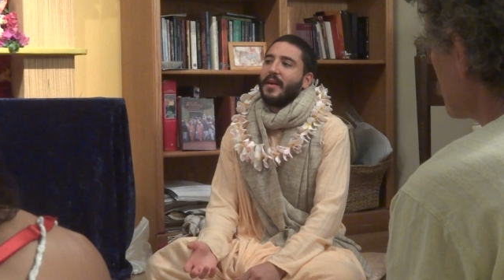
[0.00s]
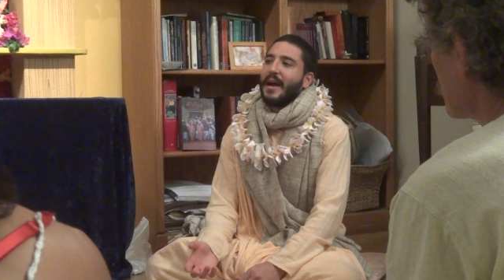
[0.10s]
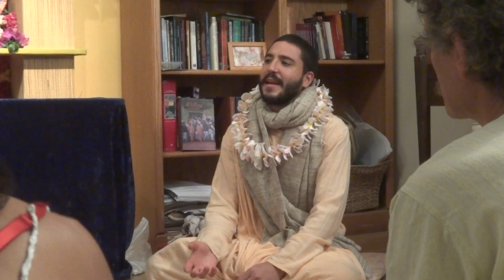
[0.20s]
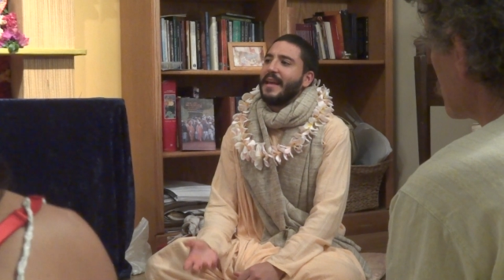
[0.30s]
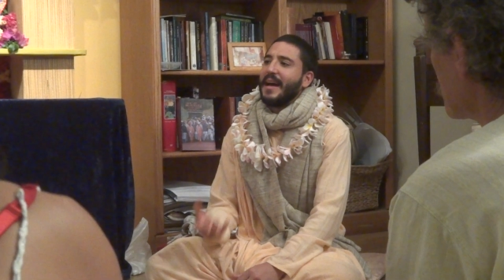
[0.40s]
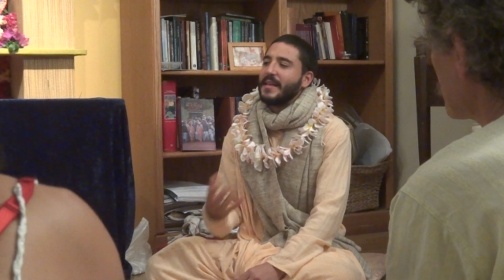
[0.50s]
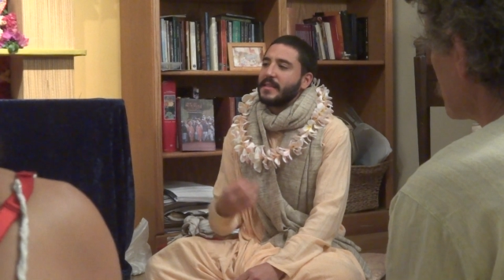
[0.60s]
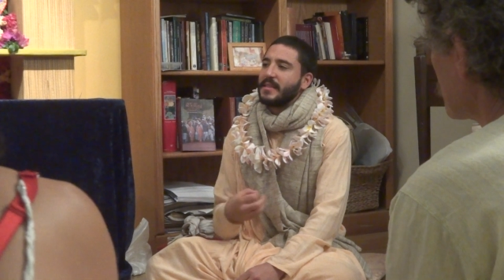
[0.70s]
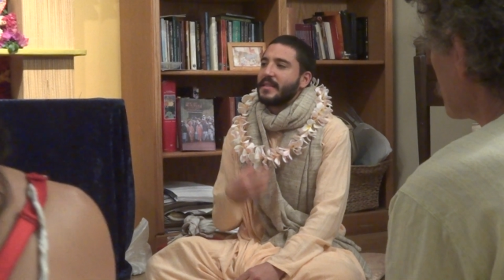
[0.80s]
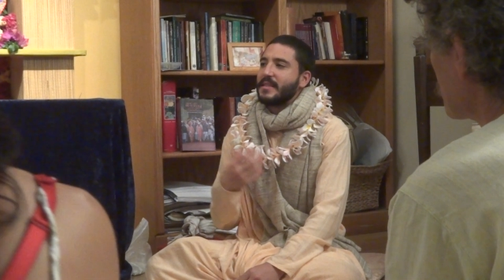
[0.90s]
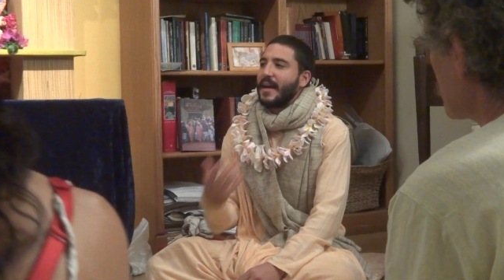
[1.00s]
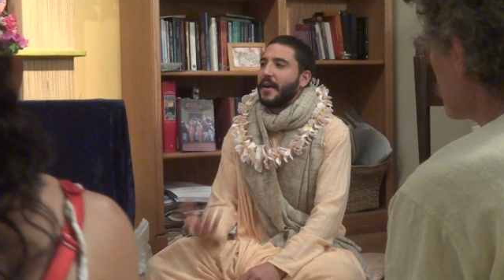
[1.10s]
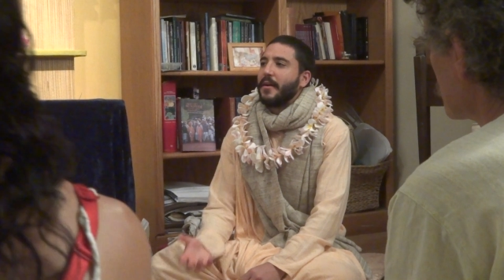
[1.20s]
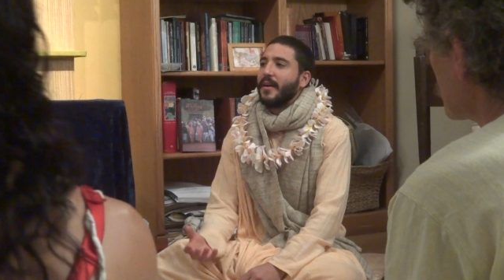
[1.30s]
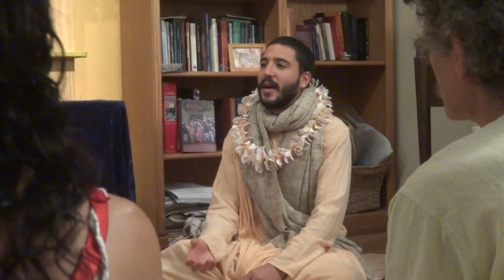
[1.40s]
and he has this
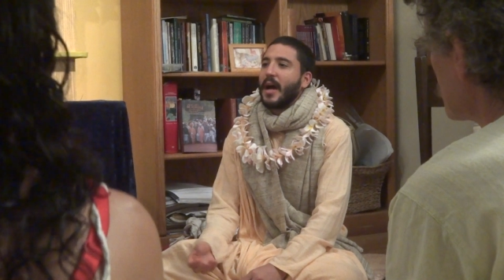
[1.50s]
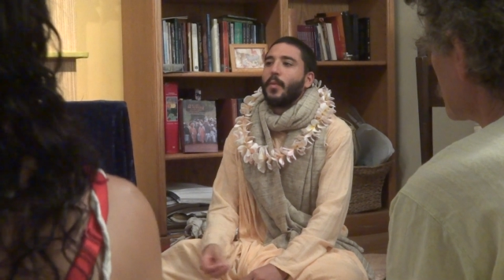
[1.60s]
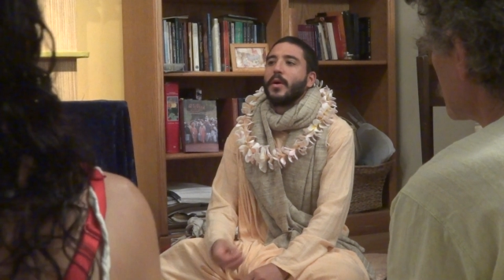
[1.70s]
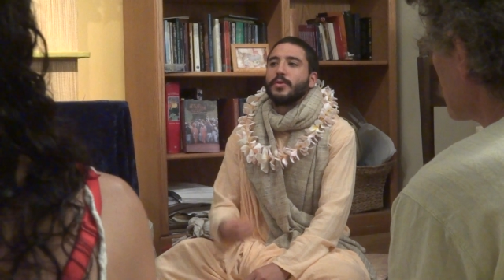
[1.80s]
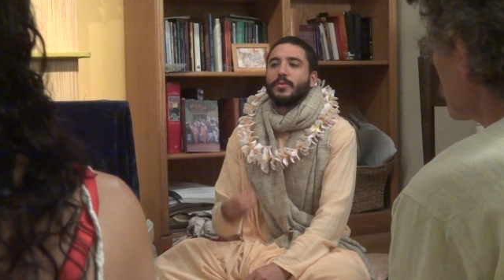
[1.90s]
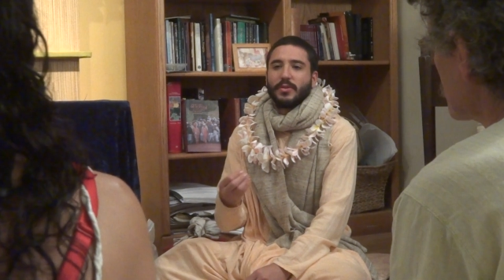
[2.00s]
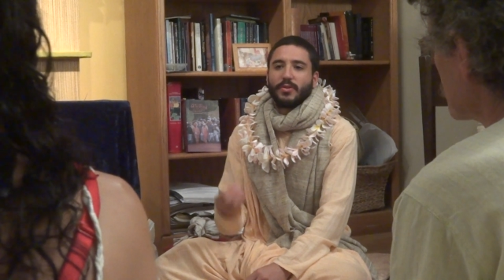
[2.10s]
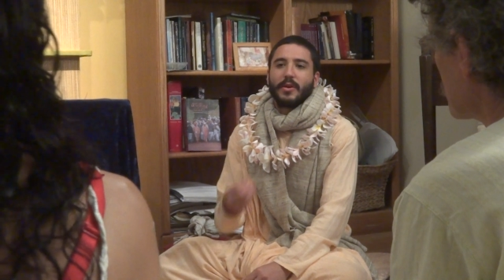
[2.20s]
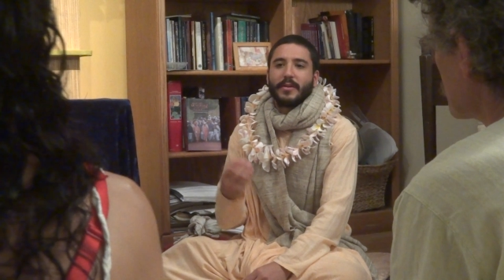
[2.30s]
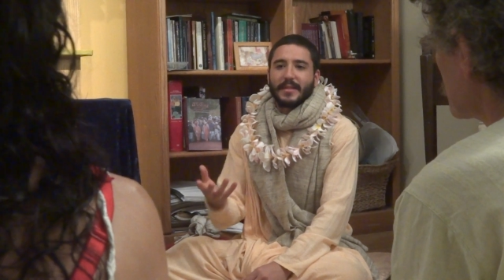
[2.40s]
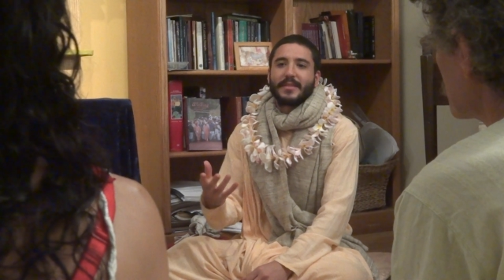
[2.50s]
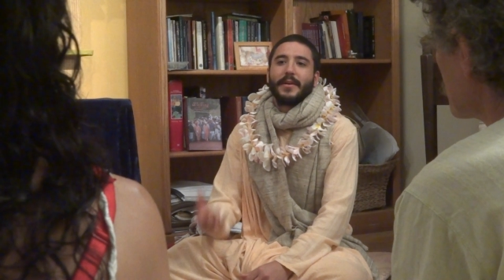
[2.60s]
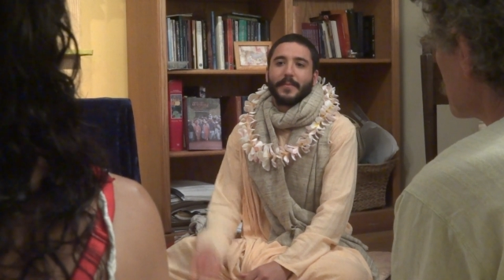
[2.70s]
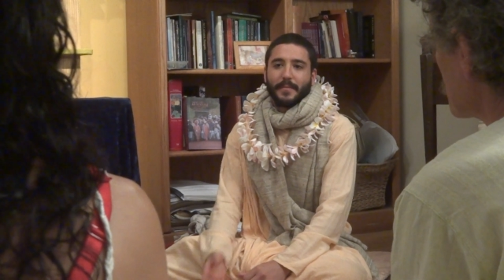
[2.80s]
desire. I want to enjoy rasa.